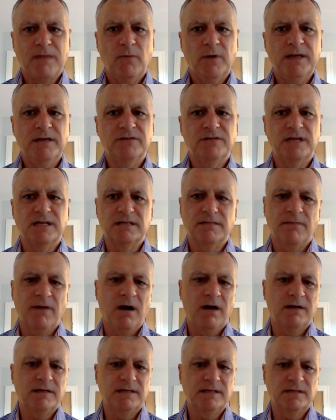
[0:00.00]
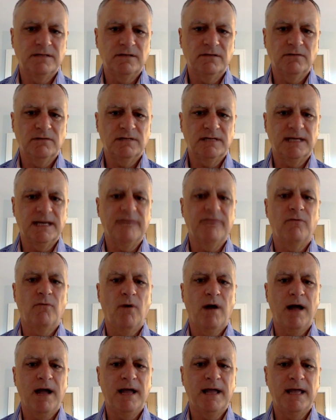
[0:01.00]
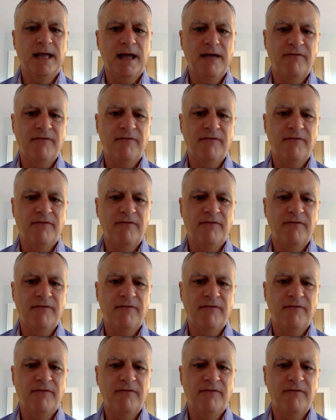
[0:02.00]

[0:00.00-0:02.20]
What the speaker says: We use it as a marketing tool to give away.